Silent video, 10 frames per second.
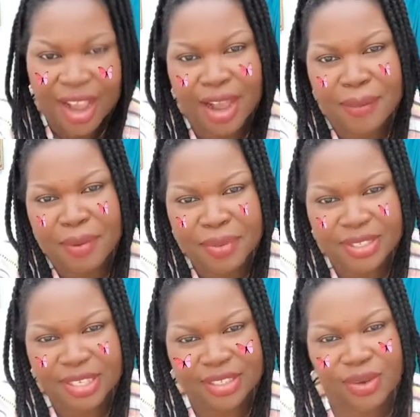I'm a
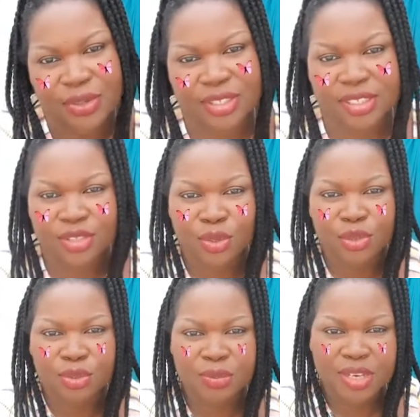business coach and a
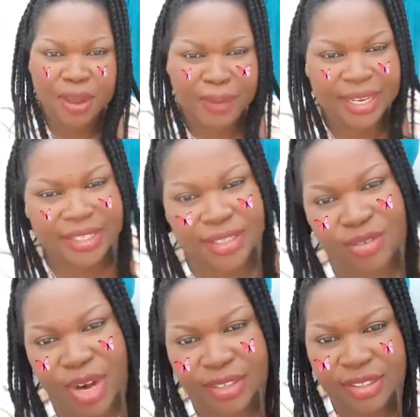social media marketing
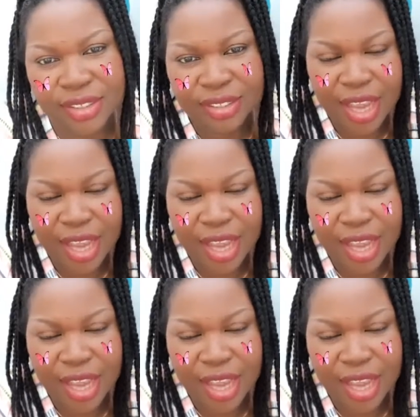strategist.